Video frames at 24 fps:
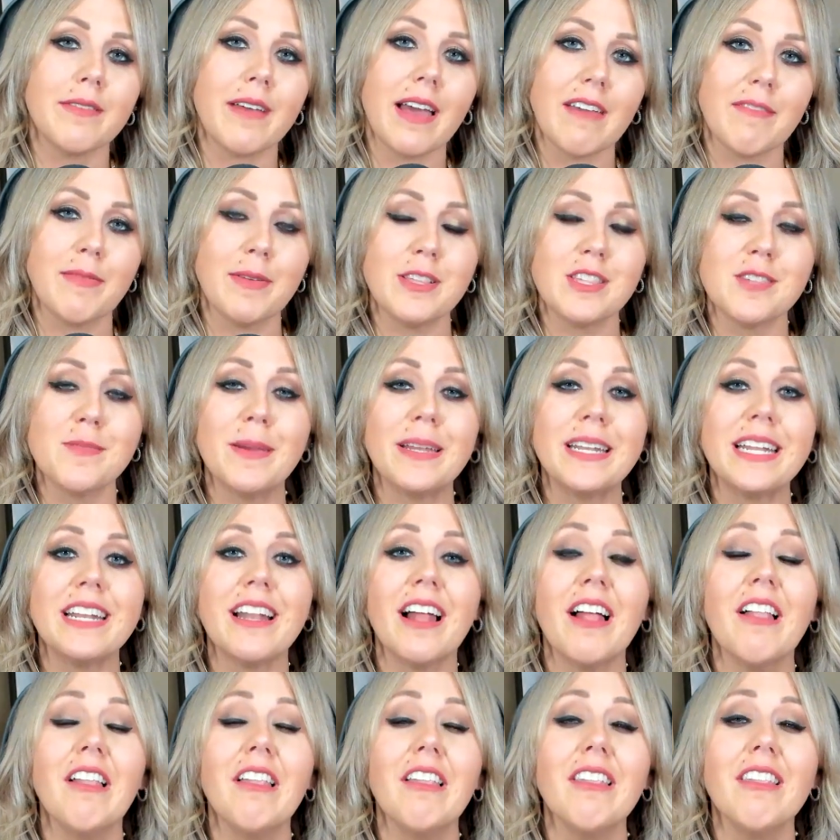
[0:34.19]
I've been spending
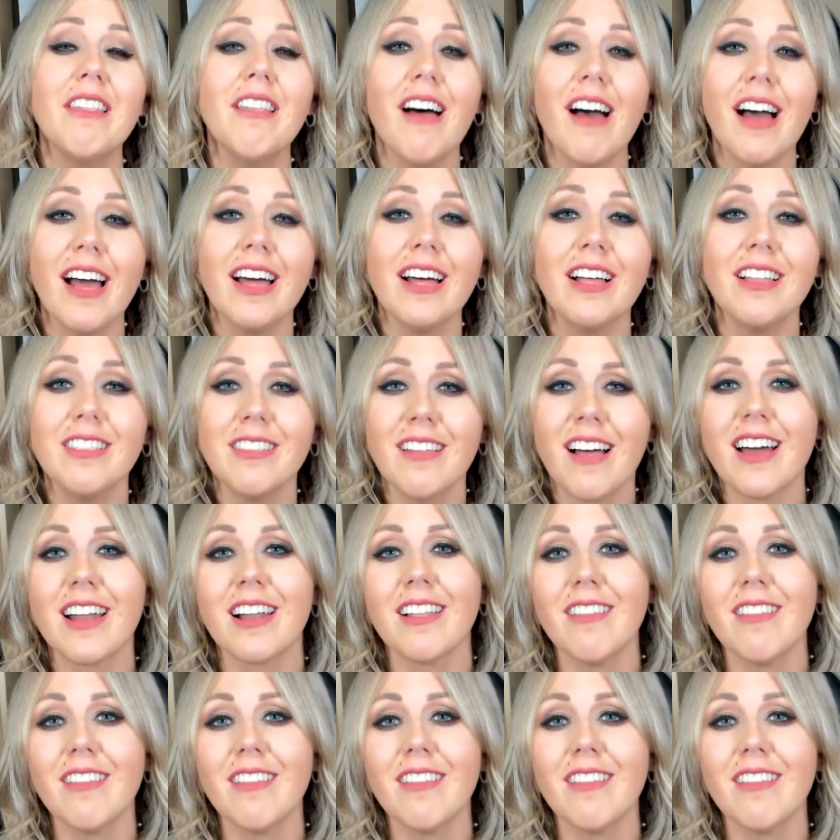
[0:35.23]
a lot, a lot,